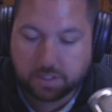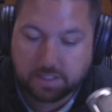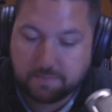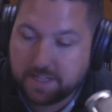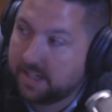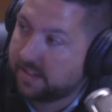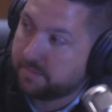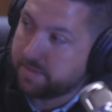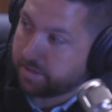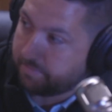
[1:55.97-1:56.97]
eliminating the
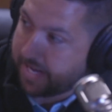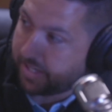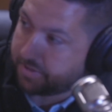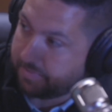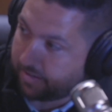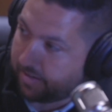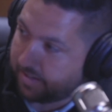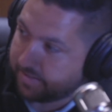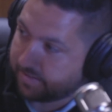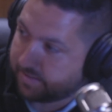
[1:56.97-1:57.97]
middle management
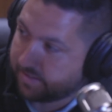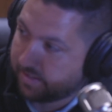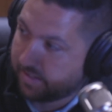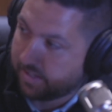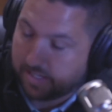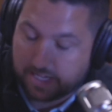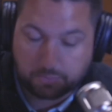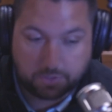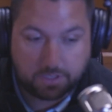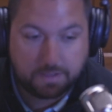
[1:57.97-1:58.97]
costs, and
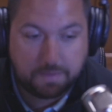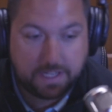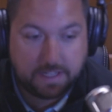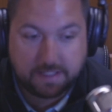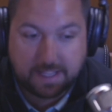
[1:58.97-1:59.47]
we're eliminating the